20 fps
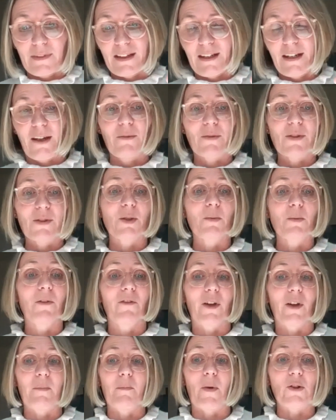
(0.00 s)
you know, some
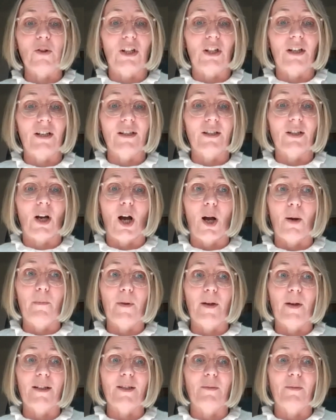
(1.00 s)
of it Bodget and
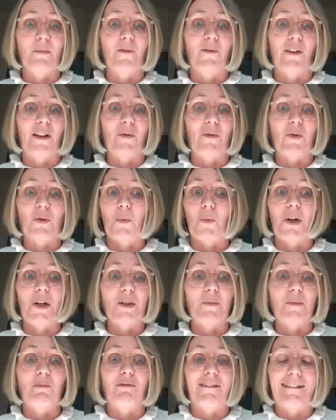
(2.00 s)
Scarpa, some of it's
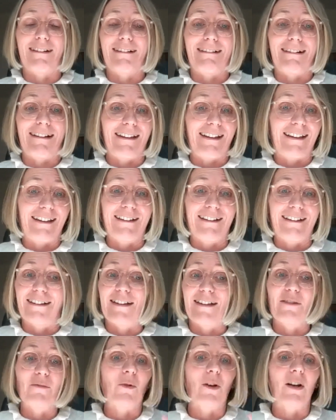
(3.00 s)
worked brilliantly,
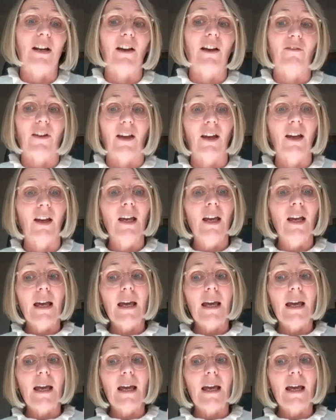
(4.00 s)
whatever,